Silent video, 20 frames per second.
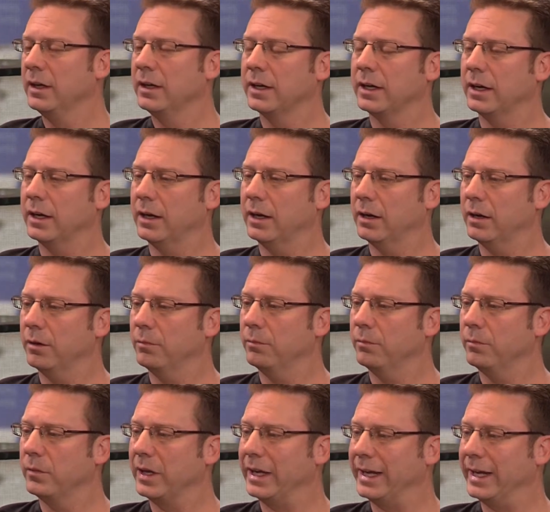
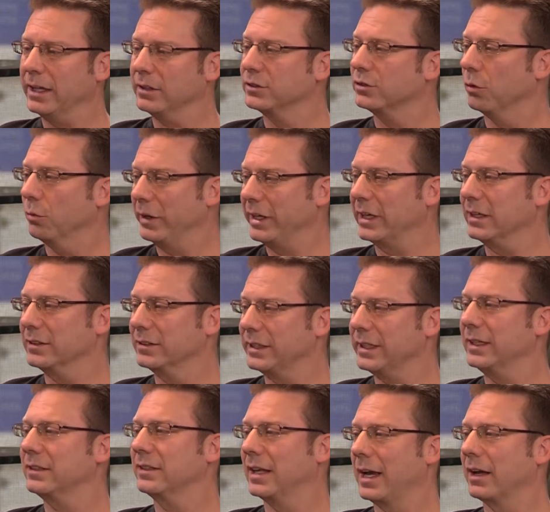and so we can see
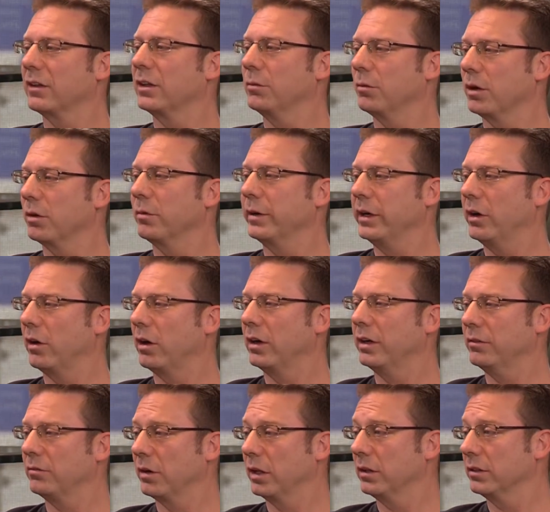exactly where we are
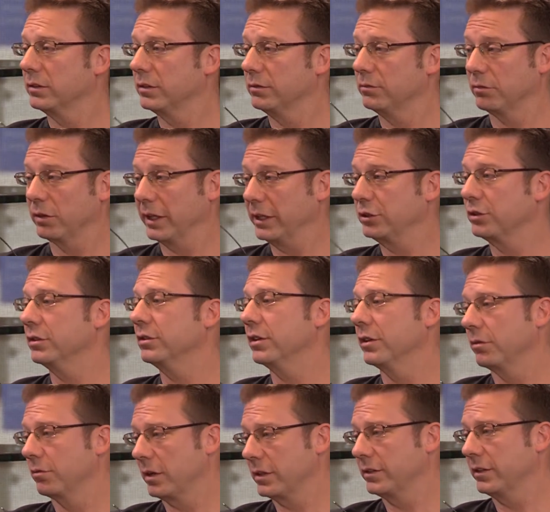in relation to
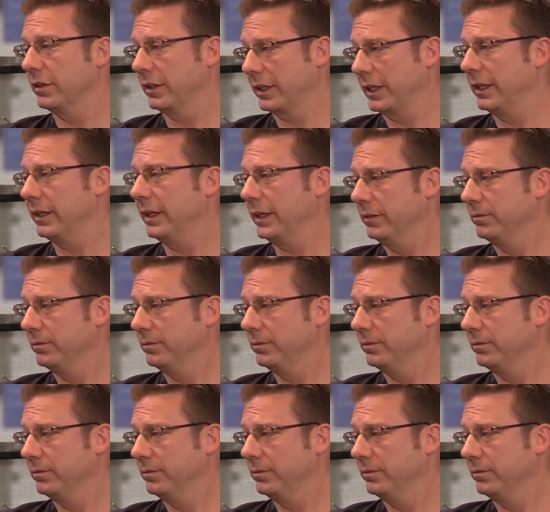the rest of the kidney.